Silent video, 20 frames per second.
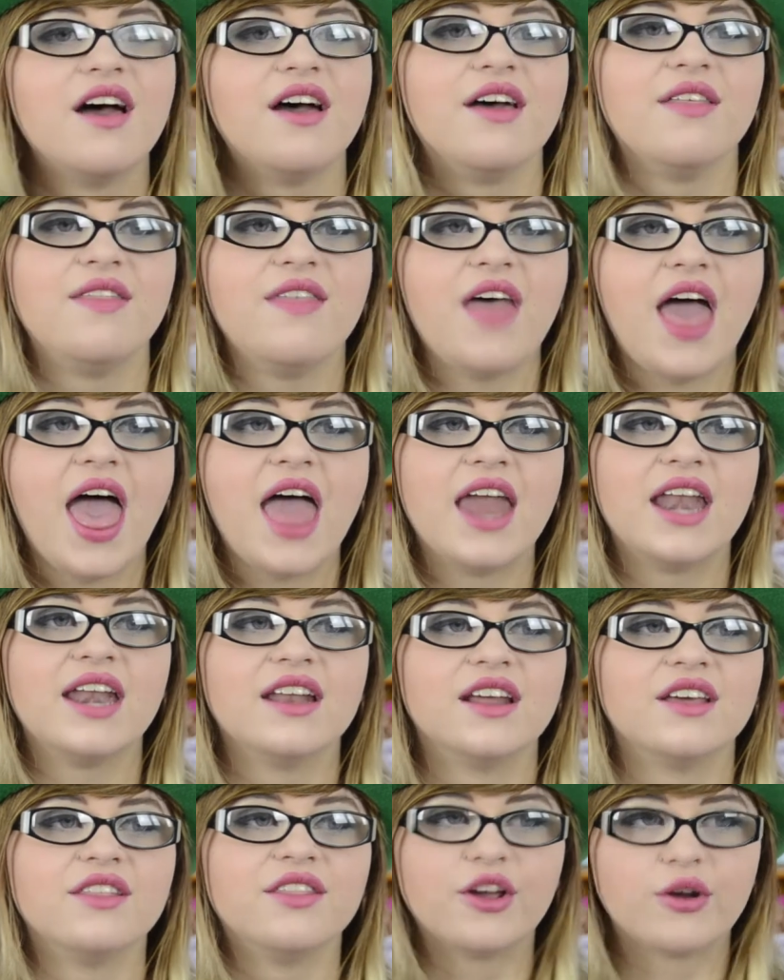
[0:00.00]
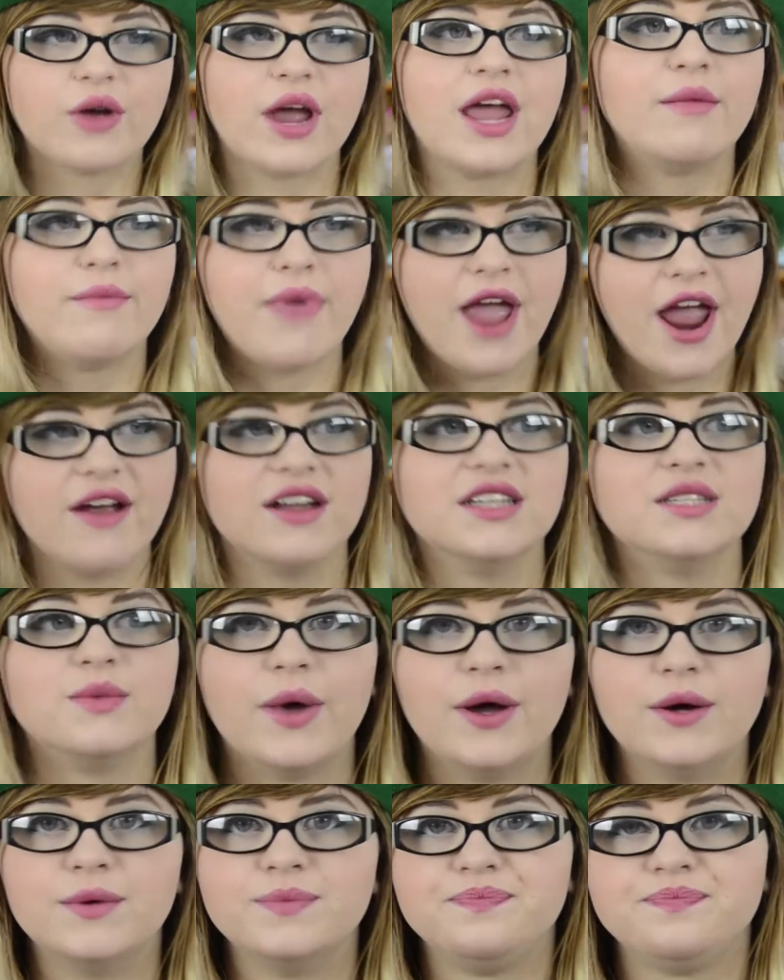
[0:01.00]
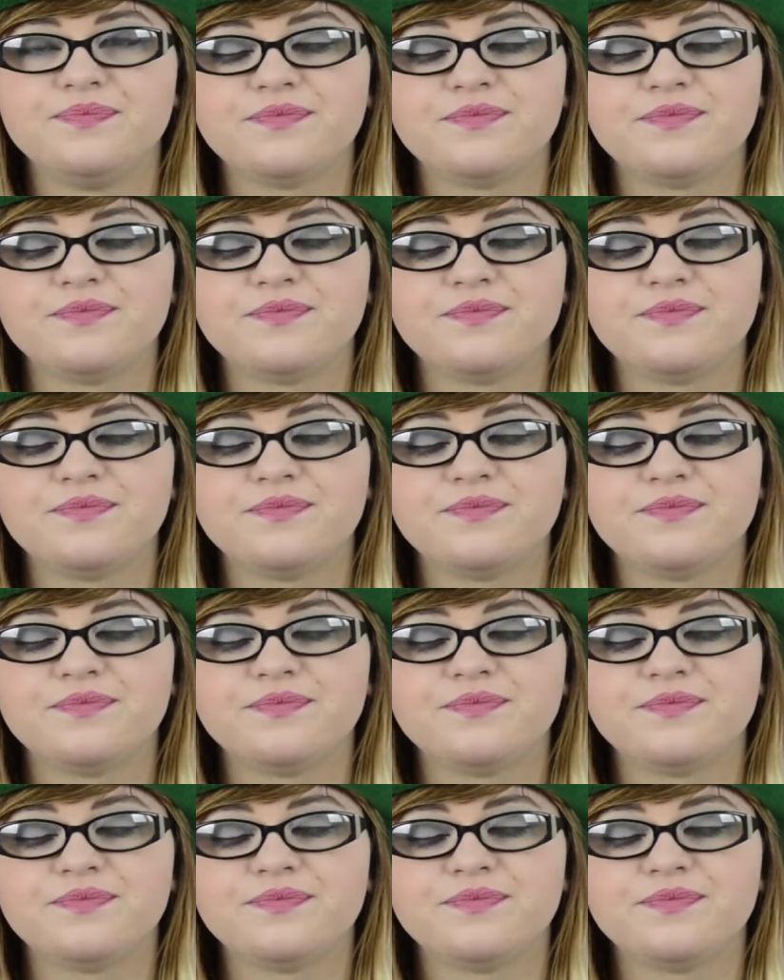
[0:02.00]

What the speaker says: than the grandparents will.